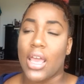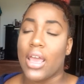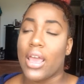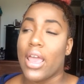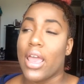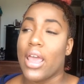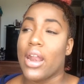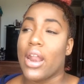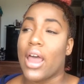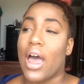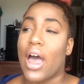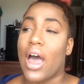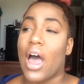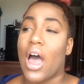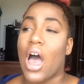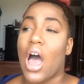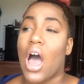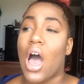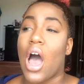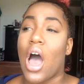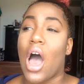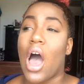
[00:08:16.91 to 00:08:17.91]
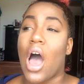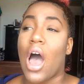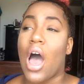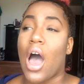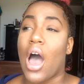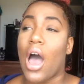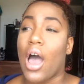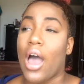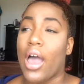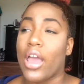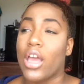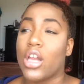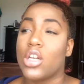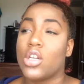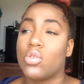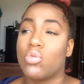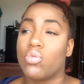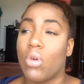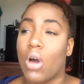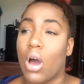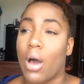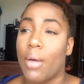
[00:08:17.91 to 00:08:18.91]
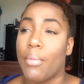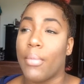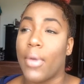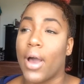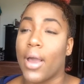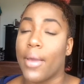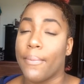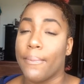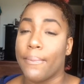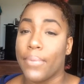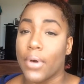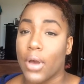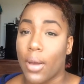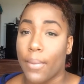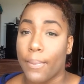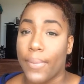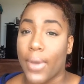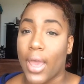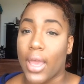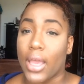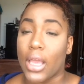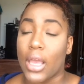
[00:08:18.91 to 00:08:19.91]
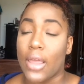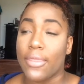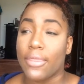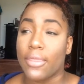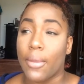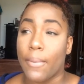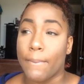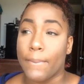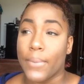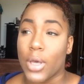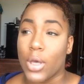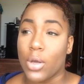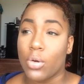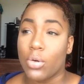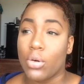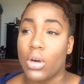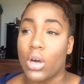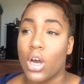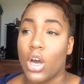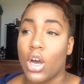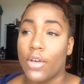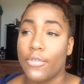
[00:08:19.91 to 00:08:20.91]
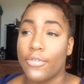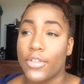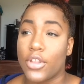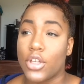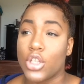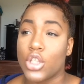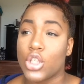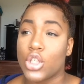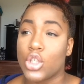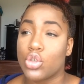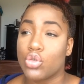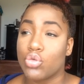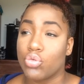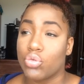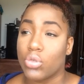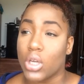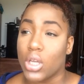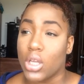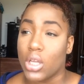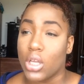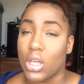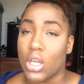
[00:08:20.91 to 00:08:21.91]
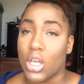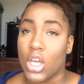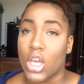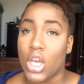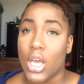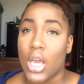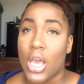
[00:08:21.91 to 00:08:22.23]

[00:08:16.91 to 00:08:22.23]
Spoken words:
And I dropped my book bag in the middle of the street.